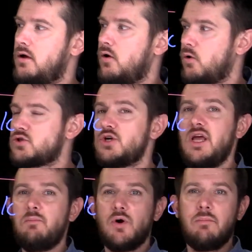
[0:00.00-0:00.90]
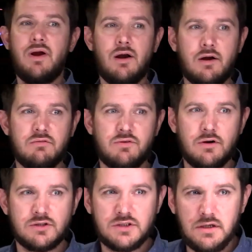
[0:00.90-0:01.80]
Or should he put America
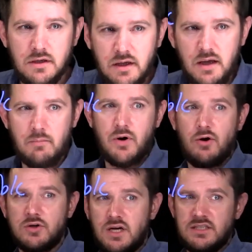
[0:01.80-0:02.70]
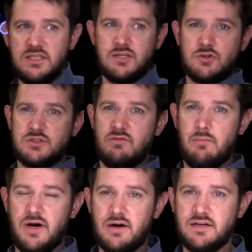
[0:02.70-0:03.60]
first and prioritize the interest of
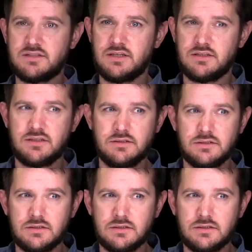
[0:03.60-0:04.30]
American citizens?